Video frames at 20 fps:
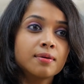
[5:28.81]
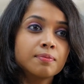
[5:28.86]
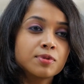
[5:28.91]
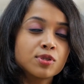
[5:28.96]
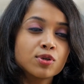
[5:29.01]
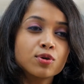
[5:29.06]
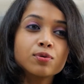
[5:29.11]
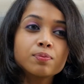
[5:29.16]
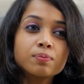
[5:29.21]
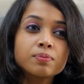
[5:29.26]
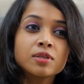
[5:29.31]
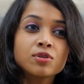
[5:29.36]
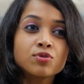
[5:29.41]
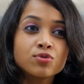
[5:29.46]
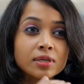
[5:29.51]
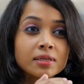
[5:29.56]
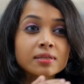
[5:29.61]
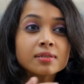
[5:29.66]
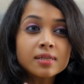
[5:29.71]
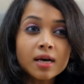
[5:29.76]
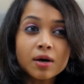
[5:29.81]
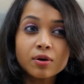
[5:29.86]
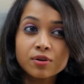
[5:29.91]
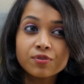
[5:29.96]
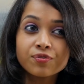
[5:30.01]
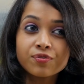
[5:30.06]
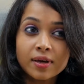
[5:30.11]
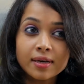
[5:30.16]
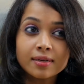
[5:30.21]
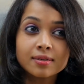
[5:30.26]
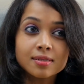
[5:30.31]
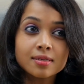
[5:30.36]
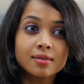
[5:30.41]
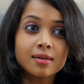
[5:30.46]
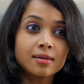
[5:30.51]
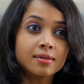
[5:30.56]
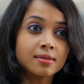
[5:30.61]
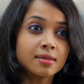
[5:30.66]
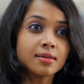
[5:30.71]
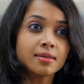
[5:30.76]
So the trickle-down effect in
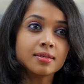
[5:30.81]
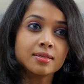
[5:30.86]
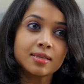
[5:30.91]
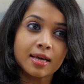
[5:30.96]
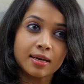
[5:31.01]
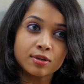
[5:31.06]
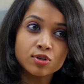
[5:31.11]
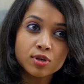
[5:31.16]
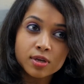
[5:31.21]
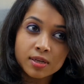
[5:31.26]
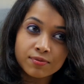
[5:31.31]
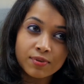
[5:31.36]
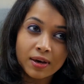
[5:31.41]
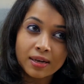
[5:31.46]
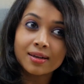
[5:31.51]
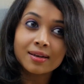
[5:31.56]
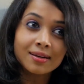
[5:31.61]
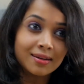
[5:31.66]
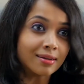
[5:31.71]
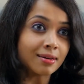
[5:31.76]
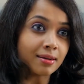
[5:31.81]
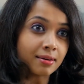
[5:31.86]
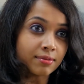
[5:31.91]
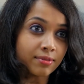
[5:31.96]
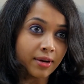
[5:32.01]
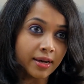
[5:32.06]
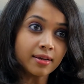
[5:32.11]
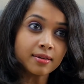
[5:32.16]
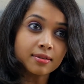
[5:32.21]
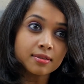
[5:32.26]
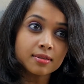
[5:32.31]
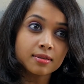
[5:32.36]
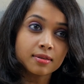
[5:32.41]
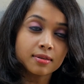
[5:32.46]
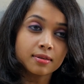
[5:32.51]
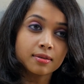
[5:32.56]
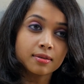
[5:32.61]
India is actually very little, right?